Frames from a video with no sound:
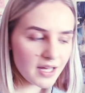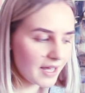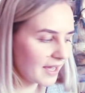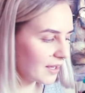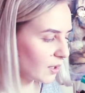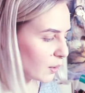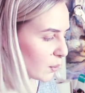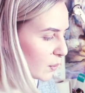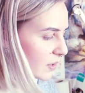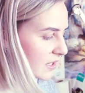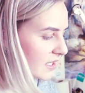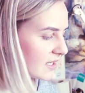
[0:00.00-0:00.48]

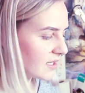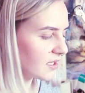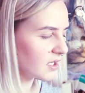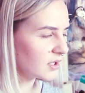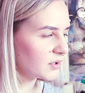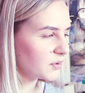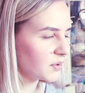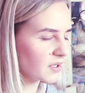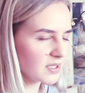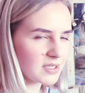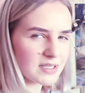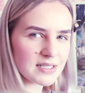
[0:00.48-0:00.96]
and when
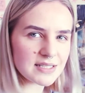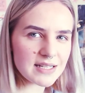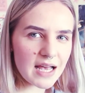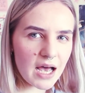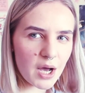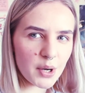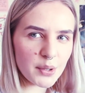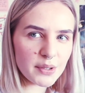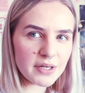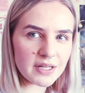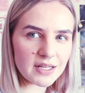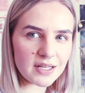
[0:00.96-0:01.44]
it runs
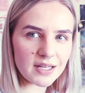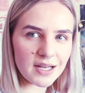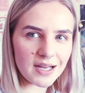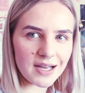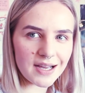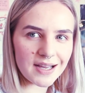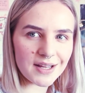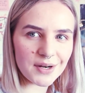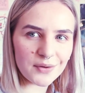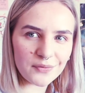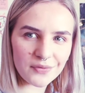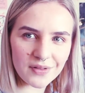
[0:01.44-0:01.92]
out, it
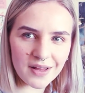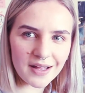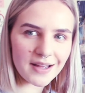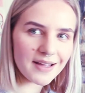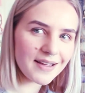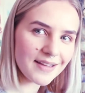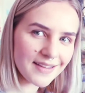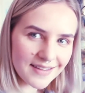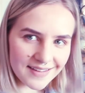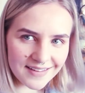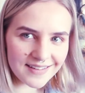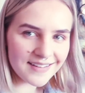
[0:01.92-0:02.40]
kind of
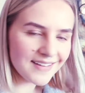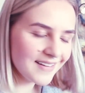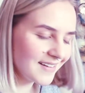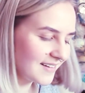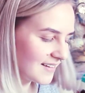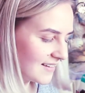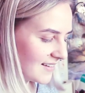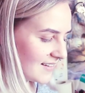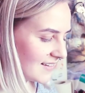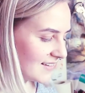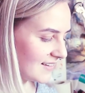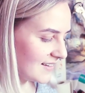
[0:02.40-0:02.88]
like,
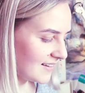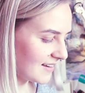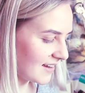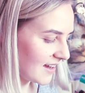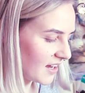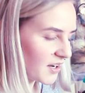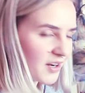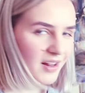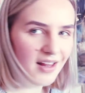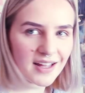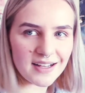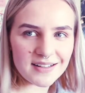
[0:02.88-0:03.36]

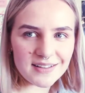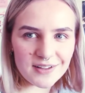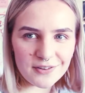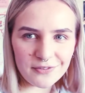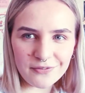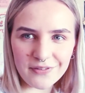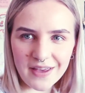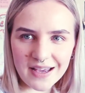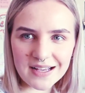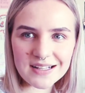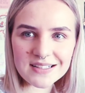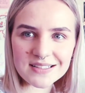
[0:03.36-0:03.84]
I like the
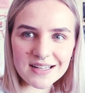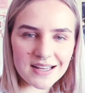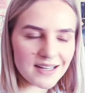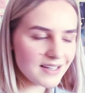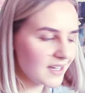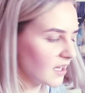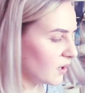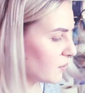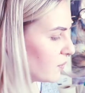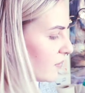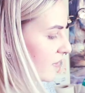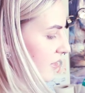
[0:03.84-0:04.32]
effect I
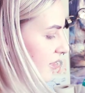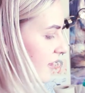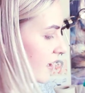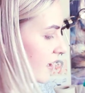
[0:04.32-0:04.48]
get with